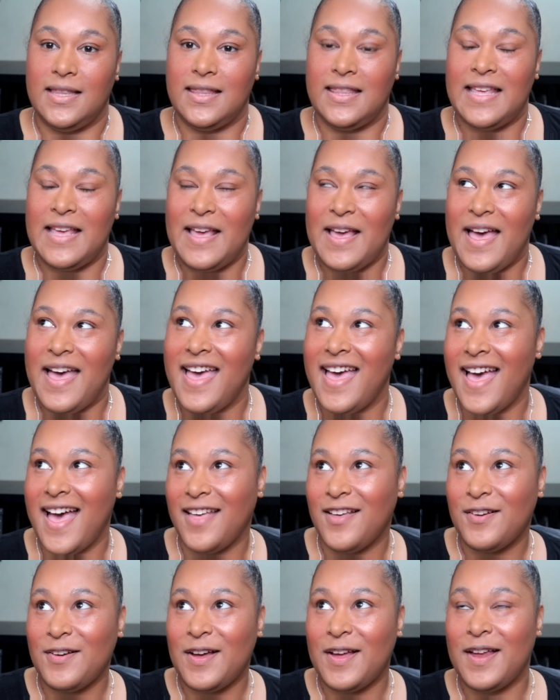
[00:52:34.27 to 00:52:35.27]

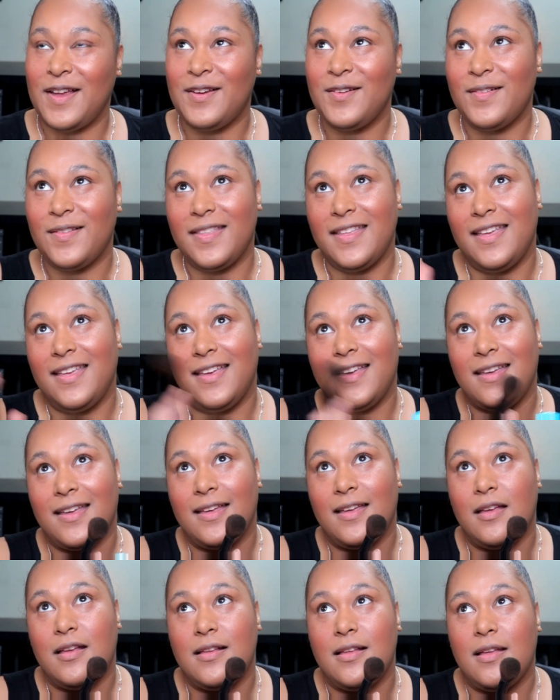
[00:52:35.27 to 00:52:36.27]
I don't think
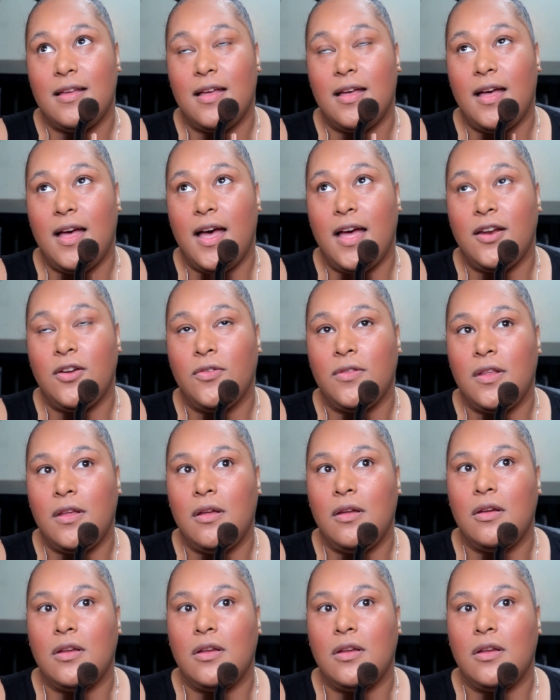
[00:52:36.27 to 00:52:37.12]
you